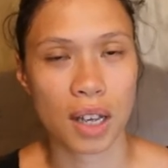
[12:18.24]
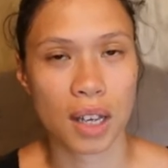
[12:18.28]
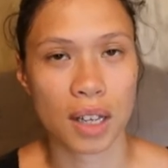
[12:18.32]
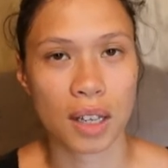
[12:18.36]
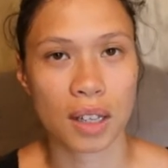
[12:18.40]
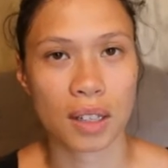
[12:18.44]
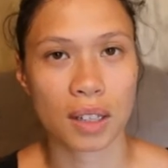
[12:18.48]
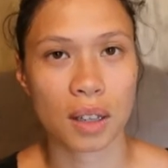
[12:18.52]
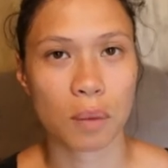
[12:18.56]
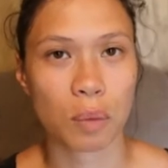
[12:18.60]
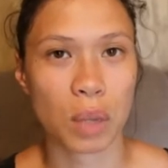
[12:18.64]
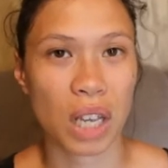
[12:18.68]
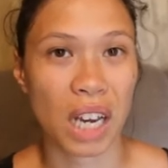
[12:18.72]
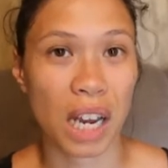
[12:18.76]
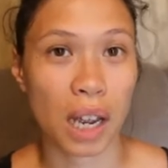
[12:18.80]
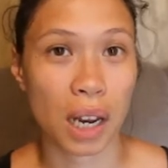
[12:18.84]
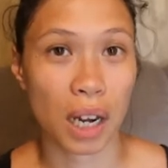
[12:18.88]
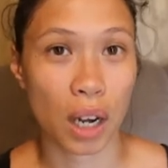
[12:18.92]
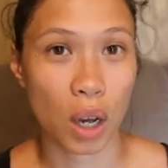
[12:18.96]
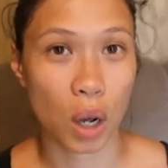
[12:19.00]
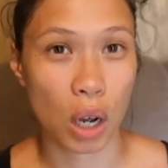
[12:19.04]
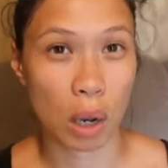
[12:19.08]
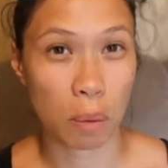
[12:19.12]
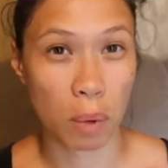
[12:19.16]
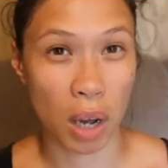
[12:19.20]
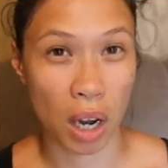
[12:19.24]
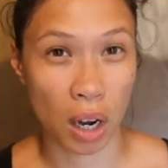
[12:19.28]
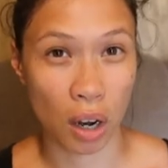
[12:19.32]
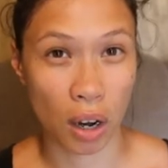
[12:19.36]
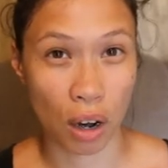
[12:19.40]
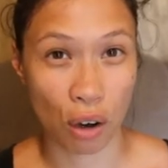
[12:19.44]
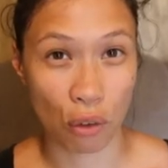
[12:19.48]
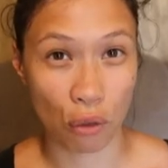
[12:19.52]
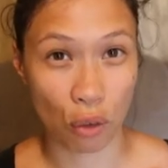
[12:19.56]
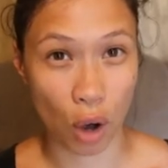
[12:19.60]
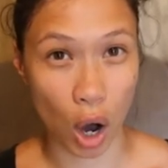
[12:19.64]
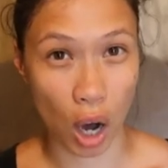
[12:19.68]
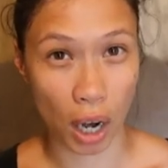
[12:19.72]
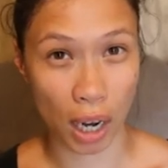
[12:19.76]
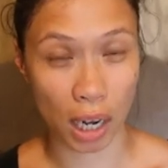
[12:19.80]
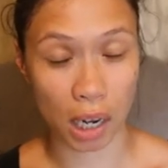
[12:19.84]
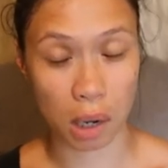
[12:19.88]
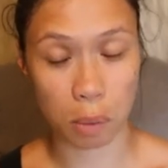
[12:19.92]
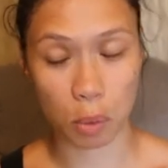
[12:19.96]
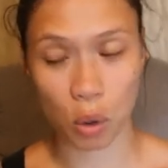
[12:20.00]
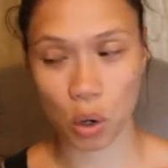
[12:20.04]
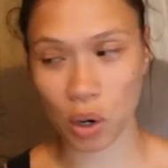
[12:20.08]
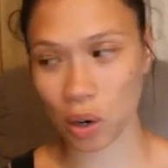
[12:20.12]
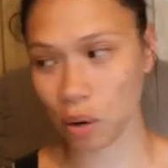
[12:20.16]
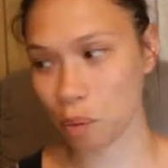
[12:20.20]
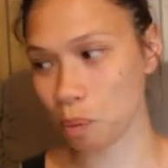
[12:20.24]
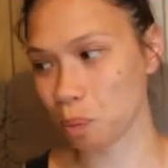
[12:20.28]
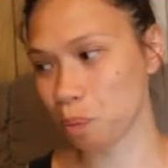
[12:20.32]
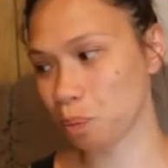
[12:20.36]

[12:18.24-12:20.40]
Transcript: something I know I'm not going to frog anymore.